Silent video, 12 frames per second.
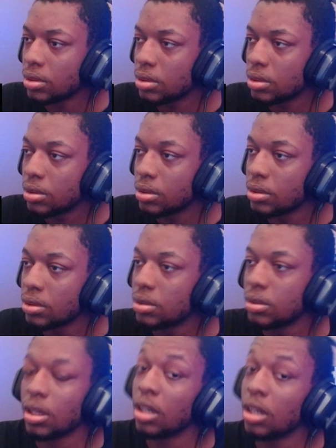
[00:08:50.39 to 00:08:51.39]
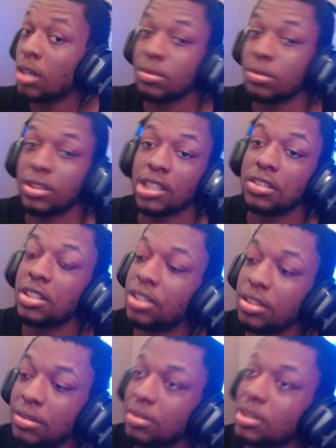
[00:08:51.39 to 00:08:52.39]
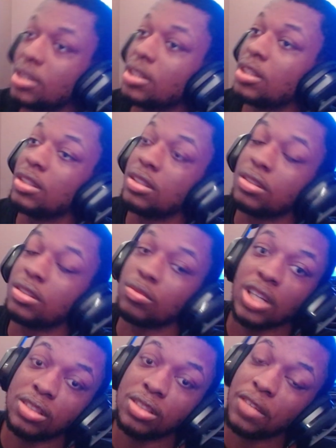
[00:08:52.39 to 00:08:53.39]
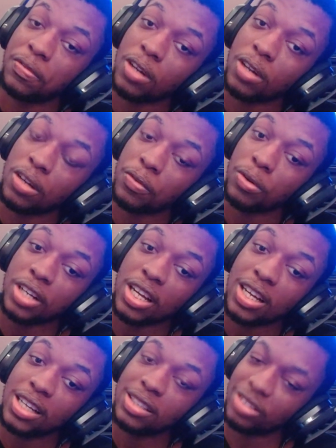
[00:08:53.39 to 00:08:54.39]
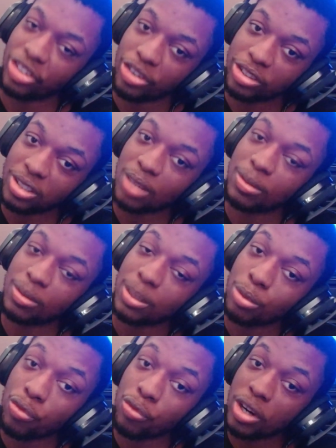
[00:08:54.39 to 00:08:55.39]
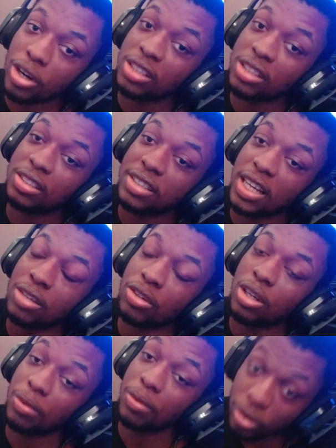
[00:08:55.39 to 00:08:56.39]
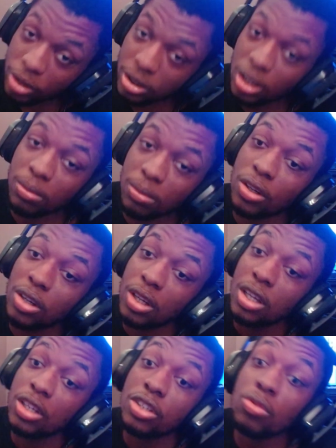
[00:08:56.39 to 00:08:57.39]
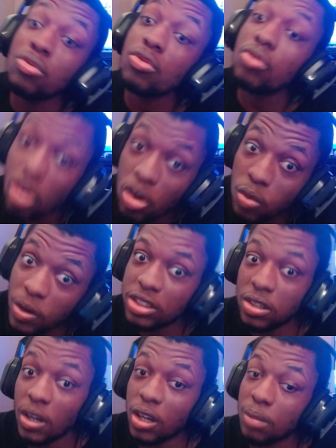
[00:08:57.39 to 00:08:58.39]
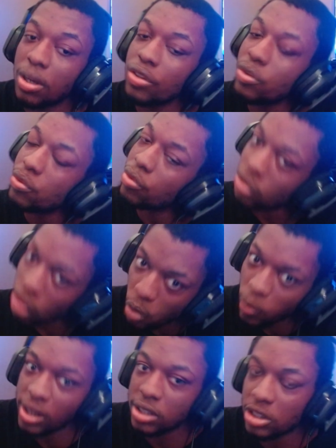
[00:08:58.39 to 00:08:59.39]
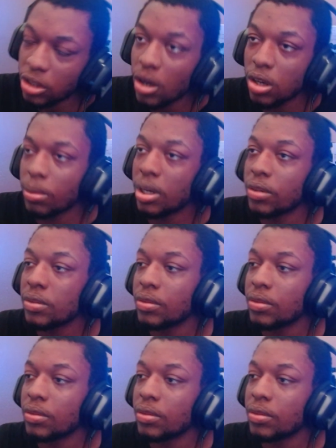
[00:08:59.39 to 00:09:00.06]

Cali oh, subsection. Now it's time for forty-nines. Man, you're talking about talking about forty-nines in his Cali crib. You know what he's talking about? You know what he's talking about. You know what he's talking about.